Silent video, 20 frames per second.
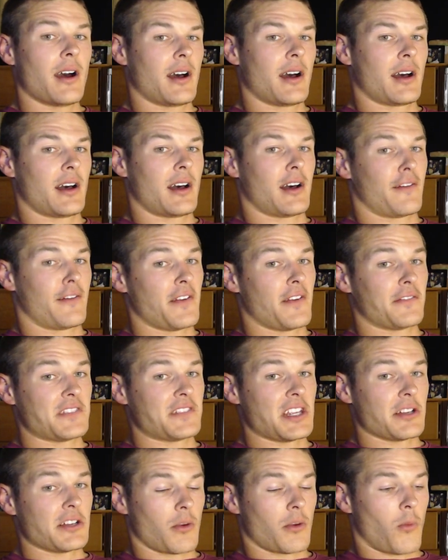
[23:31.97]
a
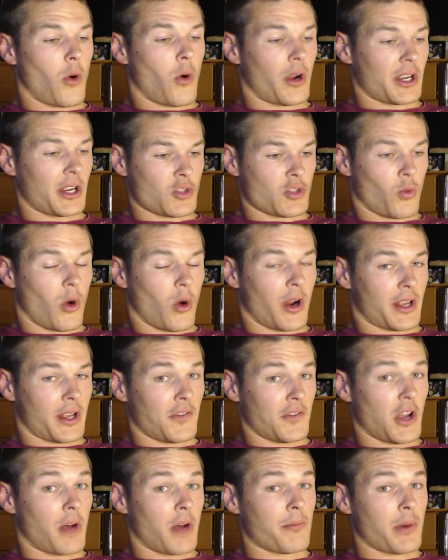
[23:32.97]
15-year mortgage work
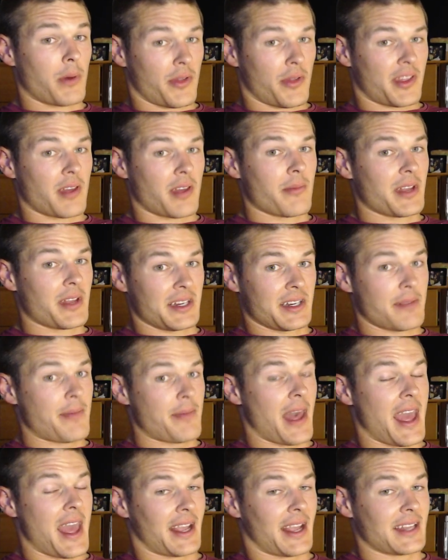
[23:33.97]
if y'all both committed to
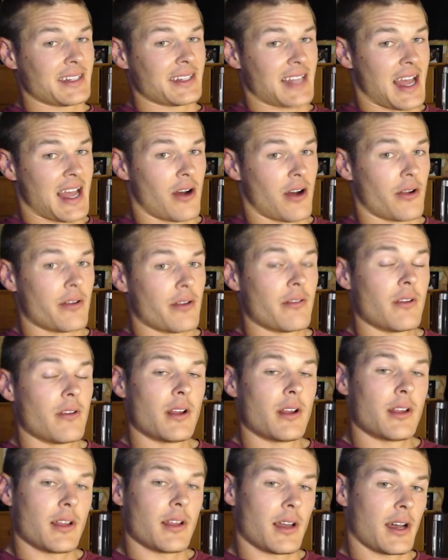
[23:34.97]
paying it down.
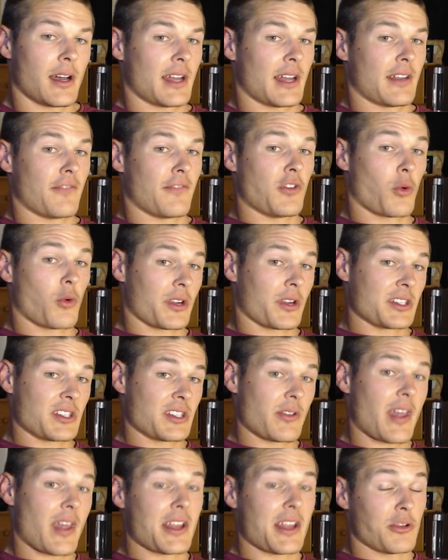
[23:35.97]
And if you were to
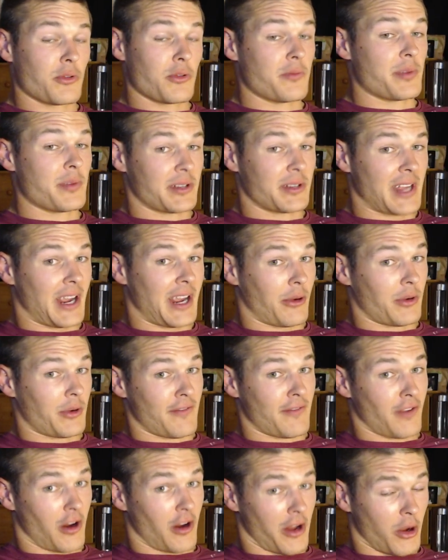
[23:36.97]
do that, you would build
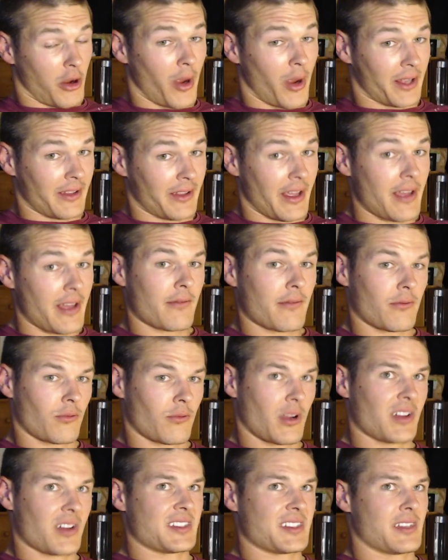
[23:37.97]
equity very quickly
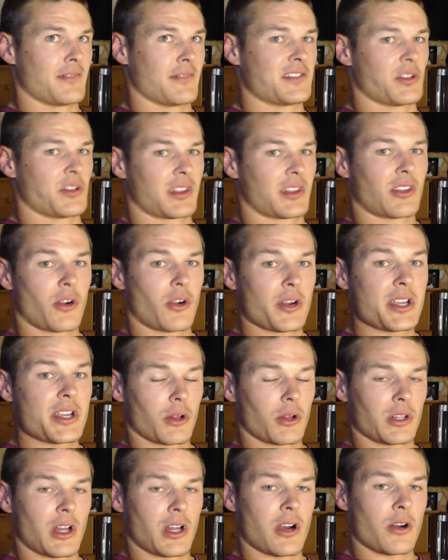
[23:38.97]
relative to a
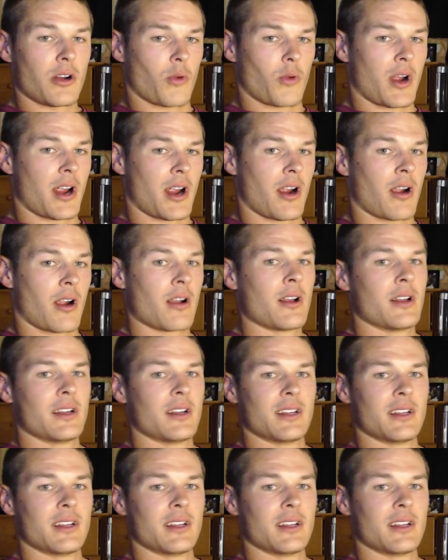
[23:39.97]
30-year loan where